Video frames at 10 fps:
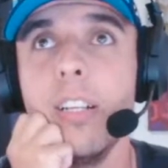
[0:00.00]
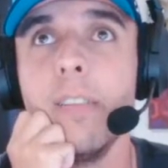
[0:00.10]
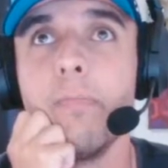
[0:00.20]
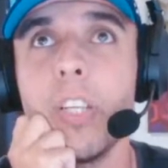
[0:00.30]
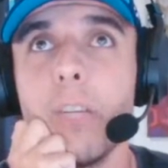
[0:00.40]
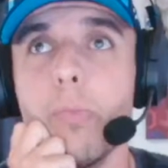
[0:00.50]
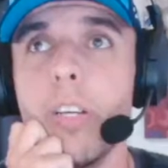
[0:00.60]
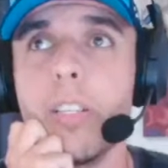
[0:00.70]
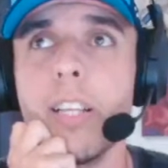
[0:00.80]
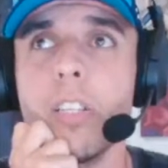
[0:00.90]
Gee
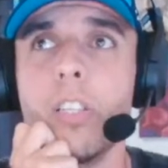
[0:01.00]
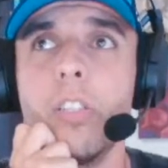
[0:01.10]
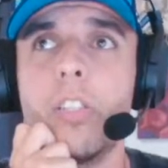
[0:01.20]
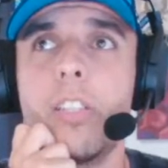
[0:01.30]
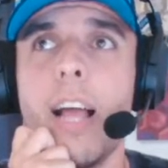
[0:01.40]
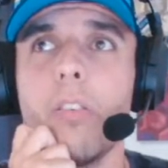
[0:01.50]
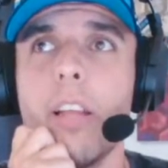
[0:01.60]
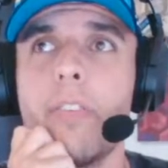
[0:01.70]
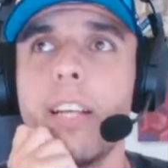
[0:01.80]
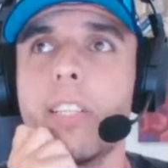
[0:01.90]
whiz, that's a huge tackle.
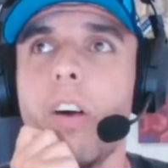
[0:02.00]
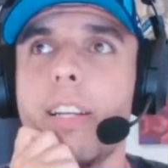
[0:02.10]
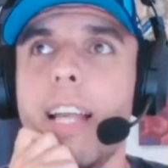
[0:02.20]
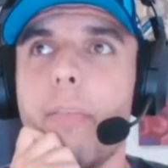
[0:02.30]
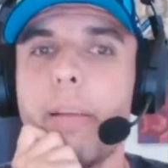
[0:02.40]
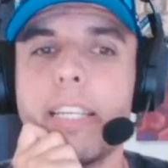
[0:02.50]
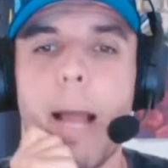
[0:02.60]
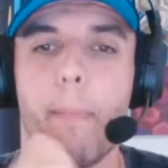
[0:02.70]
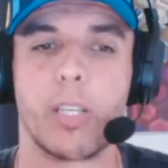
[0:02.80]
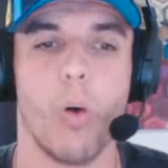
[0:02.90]
Left-hand side now, the big
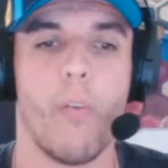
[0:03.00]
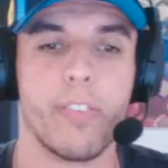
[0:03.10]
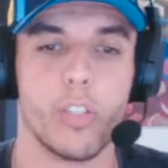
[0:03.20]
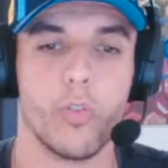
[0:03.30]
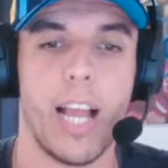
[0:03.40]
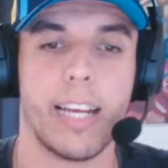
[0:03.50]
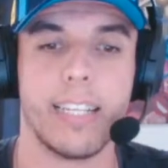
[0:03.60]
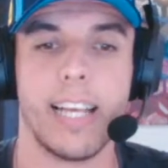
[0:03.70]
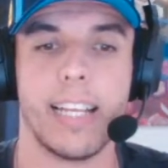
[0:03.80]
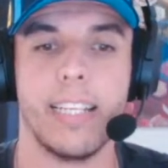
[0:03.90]
number 12 over the
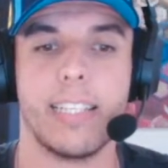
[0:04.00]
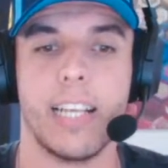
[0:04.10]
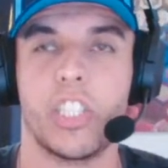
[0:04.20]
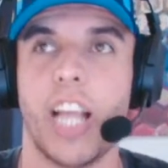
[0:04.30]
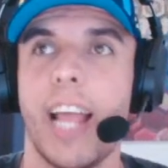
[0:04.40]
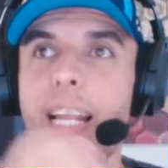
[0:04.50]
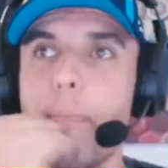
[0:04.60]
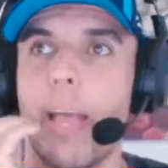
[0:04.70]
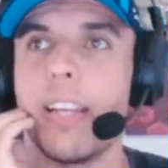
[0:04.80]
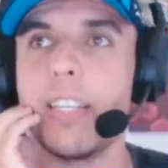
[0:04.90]
Dragons. That is
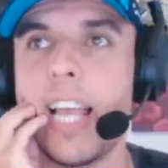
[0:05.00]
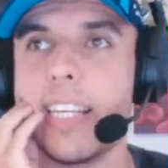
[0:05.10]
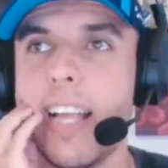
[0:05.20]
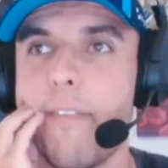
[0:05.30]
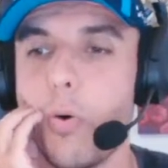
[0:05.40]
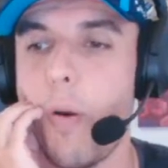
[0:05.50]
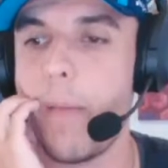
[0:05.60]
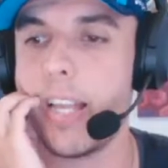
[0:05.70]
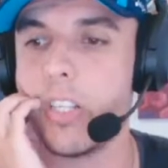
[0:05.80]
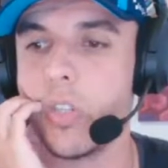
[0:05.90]
Shaylee Bent, taking down 4
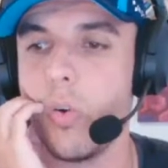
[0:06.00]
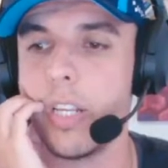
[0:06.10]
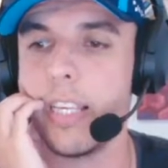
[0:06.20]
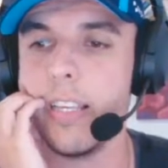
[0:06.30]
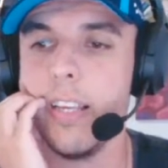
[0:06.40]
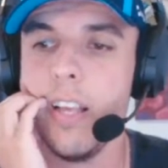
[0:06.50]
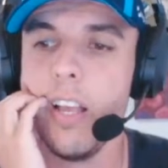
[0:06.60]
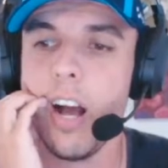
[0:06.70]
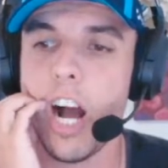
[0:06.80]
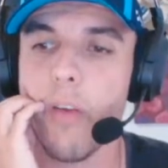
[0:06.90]
metres short here.
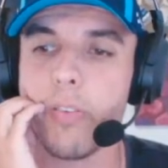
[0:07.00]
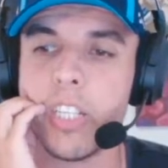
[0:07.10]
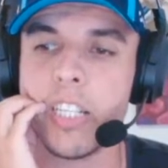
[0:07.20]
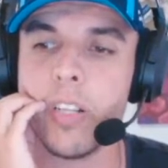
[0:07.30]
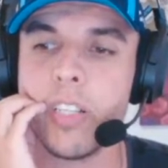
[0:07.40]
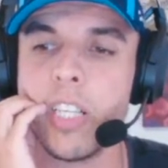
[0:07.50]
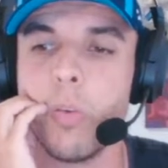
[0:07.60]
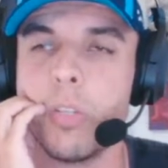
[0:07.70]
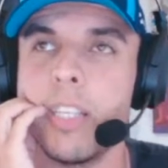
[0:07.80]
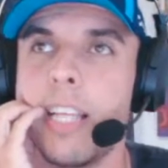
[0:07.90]
I'll read what she's reading. Says,
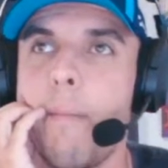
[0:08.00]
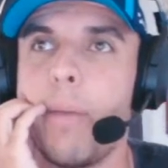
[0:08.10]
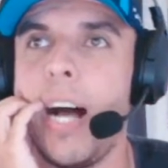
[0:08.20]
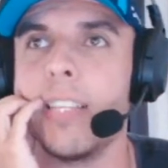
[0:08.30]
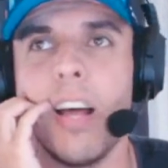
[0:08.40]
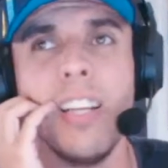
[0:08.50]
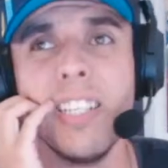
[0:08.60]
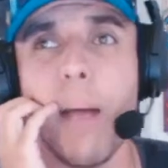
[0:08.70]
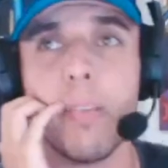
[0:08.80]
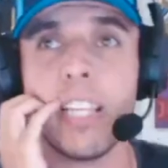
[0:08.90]
what's with these dumb passes? I
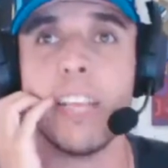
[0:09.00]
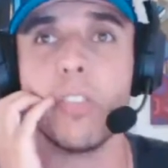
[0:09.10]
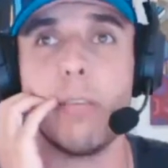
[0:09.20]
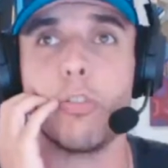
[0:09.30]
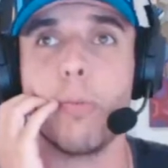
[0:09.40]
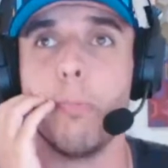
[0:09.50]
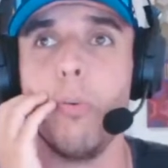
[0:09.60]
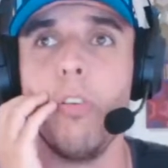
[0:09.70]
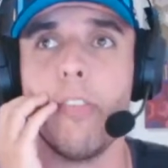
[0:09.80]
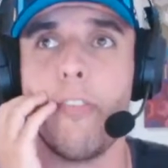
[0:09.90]
just can't believe the Eels keep dropping the
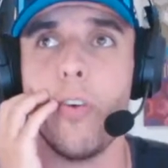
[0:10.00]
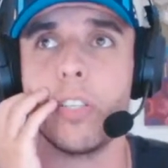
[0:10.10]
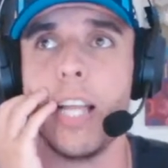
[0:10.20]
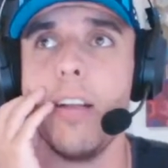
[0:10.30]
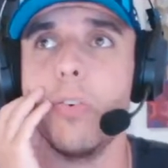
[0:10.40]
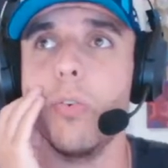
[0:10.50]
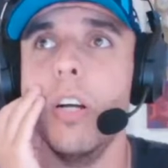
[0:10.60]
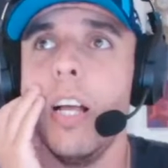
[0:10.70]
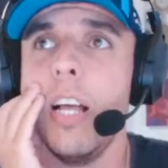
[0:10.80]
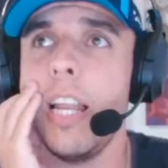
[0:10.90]
ball on first tackle.
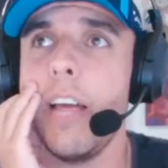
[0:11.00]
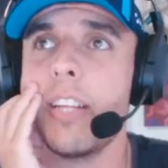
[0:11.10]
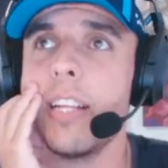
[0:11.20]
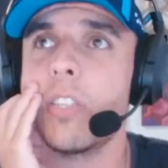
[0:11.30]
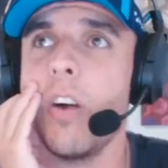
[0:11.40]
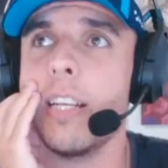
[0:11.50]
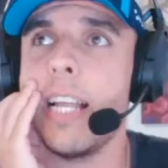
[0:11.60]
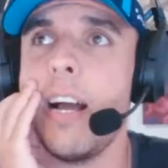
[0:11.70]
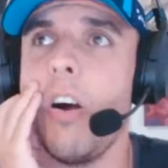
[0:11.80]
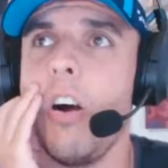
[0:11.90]
Left-hand side
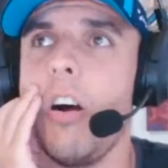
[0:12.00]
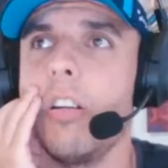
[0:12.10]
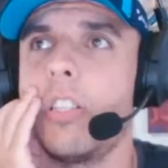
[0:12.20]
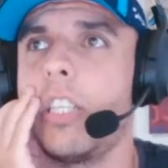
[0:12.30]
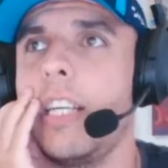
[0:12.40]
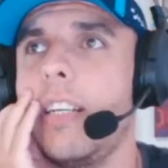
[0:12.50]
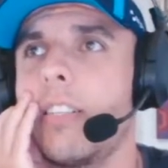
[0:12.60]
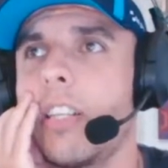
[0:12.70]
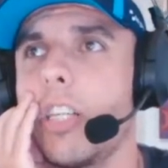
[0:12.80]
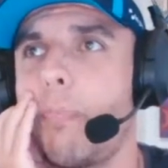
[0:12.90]
now. Oh,
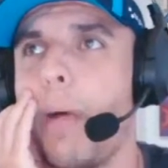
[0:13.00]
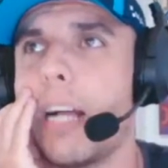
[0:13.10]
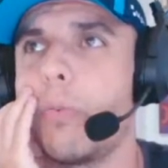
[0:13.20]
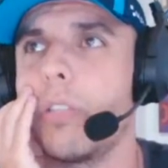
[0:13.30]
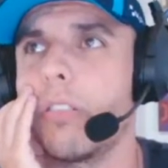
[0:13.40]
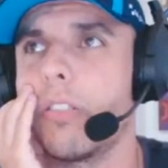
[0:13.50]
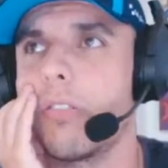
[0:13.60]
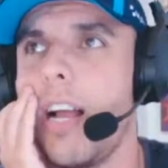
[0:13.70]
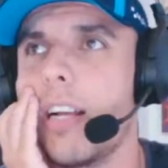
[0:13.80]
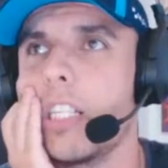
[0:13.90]
geez. It goes backwards to the
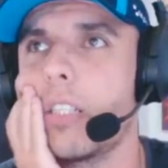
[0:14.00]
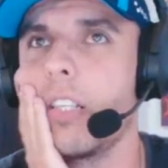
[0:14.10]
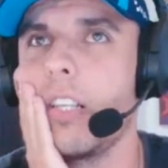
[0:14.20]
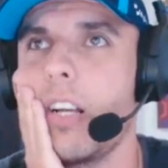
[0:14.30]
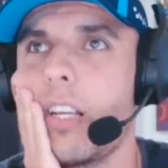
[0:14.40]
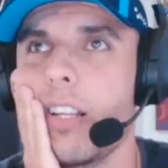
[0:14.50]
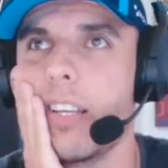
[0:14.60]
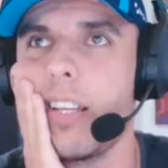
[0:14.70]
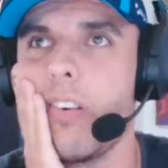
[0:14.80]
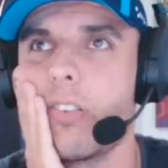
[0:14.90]
Dragons. They're lucky they
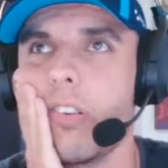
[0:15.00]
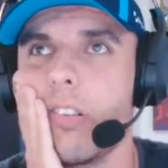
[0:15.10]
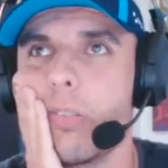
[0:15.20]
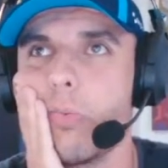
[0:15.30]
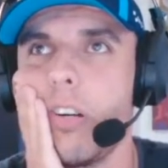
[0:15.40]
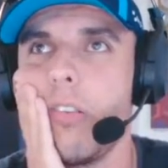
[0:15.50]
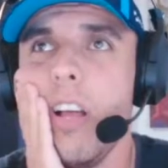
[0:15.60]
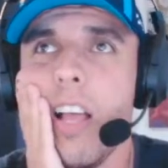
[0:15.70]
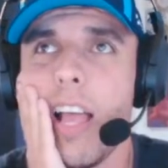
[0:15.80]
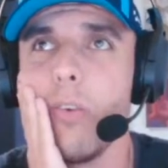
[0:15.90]
didn't get knocked on as well.
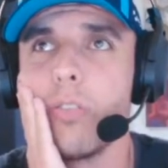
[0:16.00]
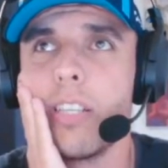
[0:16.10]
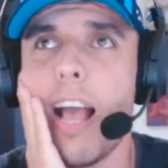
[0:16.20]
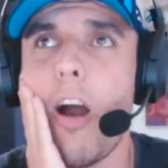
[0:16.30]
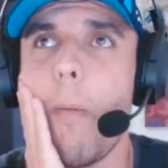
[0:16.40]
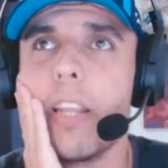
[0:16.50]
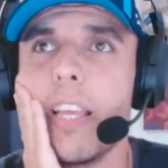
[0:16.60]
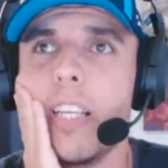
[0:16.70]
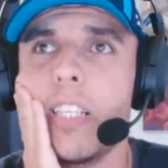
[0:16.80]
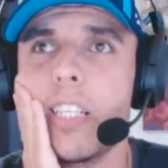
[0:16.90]
Elsie Albert
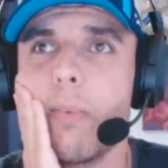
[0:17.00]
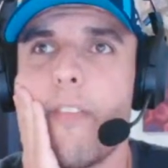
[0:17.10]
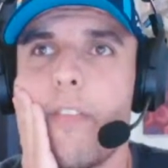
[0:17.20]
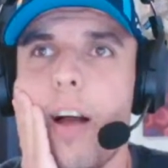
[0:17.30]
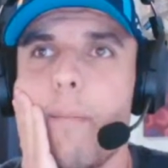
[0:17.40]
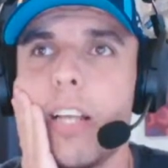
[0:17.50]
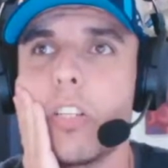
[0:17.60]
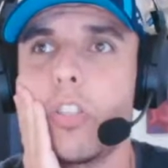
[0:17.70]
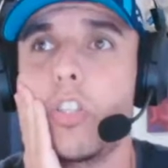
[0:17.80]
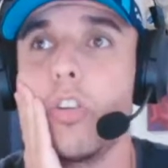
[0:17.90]
here. She's going to be 5
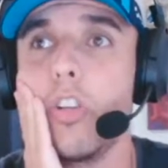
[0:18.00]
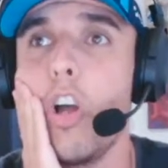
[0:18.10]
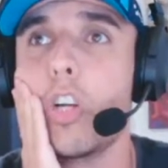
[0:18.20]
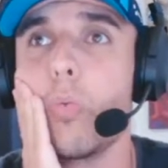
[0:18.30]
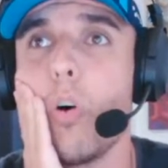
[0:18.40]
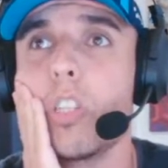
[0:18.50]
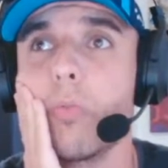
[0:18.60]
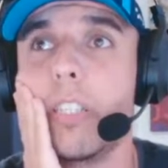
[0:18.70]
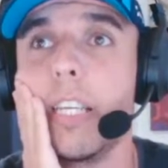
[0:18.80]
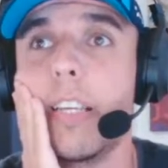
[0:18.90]
metres. Dude, her quads are
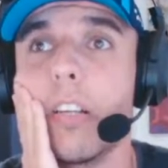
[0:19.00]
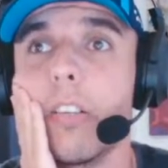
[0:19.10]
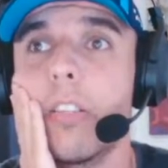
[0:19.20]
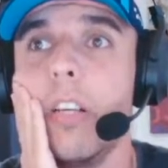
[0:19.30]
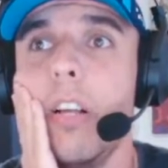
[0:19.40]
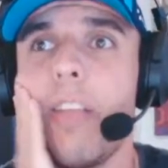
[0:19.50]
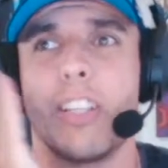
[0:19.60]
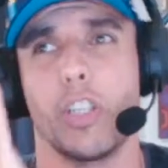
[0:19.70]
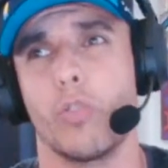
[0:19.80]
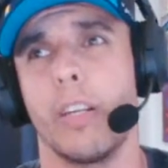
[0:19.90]
ridiculous.
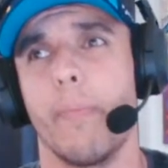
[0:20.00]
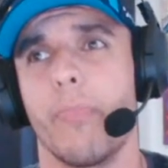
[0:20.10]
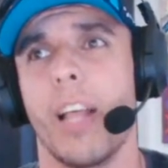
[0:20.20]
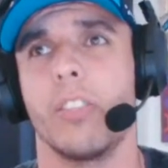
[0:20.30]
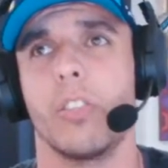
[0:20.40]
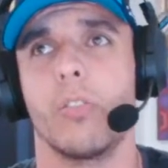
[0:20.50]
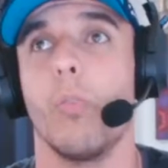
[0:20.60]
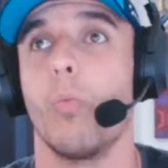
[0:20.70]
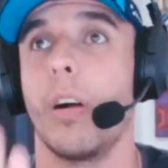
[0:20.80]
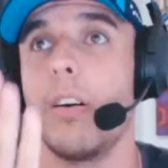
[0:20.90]
That's a strip. Oh,
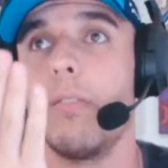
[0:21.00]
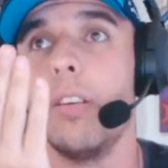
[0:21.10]
wow.